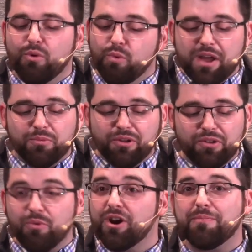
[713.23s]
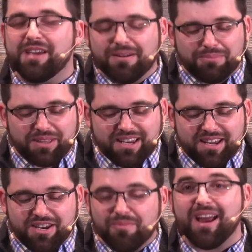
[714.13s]
When will the work be
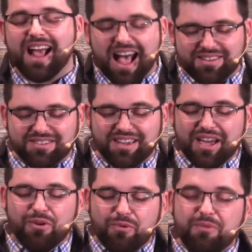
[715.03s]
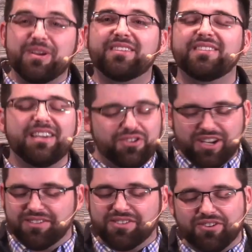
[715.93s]
completed, you might ask? When we see
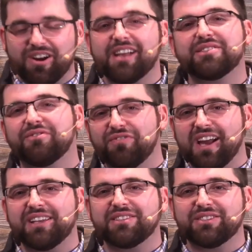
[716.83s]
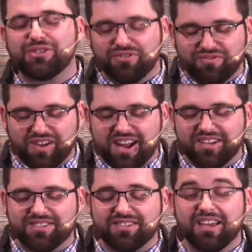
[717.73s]
Jesus Christ face to
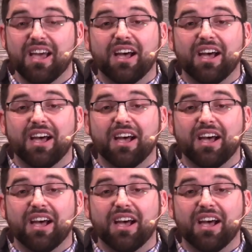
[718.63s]
face.